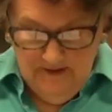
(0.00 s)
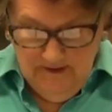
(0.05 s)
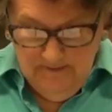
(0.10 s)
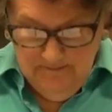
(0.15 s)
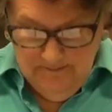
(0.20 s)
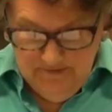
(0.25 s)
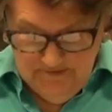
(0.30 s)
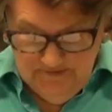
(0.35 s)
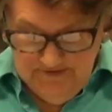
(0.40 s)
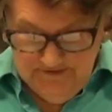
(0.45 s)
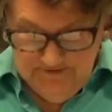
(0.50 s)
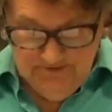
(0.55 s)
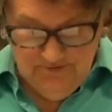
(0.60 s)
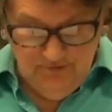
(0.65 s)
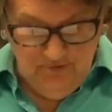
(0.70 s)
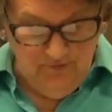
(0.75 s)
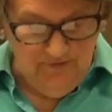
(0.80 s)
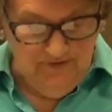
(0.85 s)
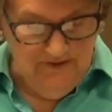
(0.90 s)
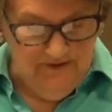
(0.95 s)
But this
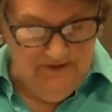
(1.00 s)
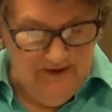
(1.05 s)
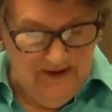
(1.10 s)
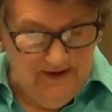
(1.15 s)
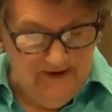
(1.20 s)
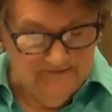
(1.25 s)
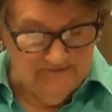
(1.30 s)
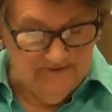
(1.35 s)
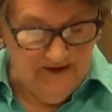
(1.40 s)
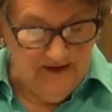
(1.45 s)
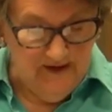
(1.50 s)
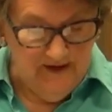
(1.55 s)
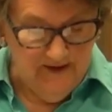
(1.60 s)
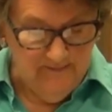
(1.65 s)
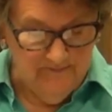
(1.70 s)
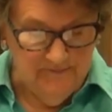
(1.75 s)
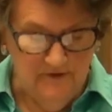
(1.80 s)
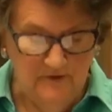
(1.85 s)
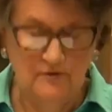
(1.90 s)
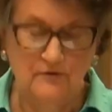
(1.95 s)
story has a
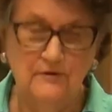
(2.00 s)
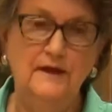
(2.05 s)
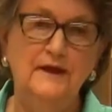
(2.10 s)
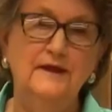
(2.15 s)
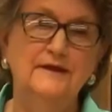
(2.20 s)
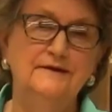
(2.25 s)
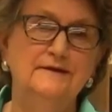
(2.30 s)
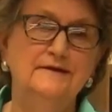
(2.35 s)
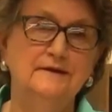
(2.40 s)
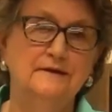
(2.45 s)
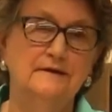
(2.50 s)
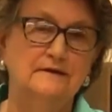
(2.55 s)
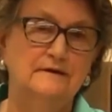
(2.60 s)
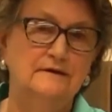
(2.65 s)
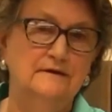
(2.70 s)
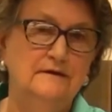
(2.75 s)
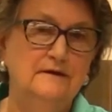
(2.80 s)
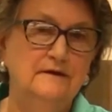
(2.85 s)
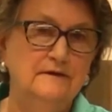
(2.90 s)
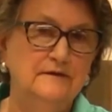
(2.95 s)
happier ending
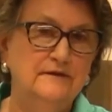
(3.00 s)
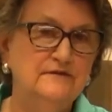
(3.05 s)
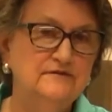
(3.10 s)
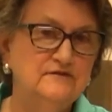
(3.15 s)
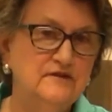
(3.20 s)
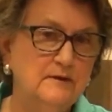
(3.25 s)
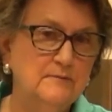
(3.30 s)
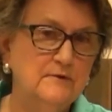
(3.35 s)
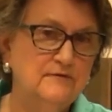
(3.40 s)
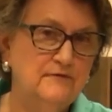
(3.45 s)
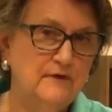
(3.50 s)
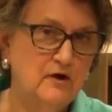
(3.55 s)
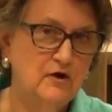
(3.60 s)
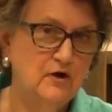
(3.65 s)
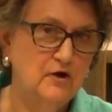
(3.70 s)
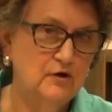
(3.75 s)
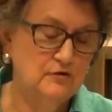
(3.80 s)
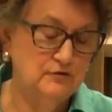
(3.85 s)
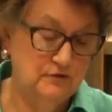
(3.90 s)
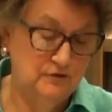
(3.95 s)
than some of our
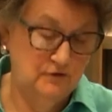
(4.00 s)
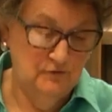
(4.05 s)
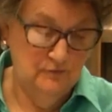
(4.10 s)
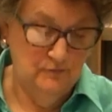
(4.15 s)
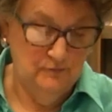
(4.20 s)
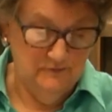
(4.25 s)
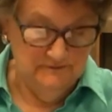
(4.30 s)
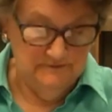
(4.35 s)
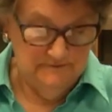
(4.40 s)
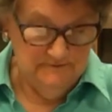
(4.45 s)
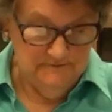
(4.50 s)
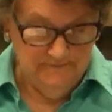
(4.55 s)
earlier ones.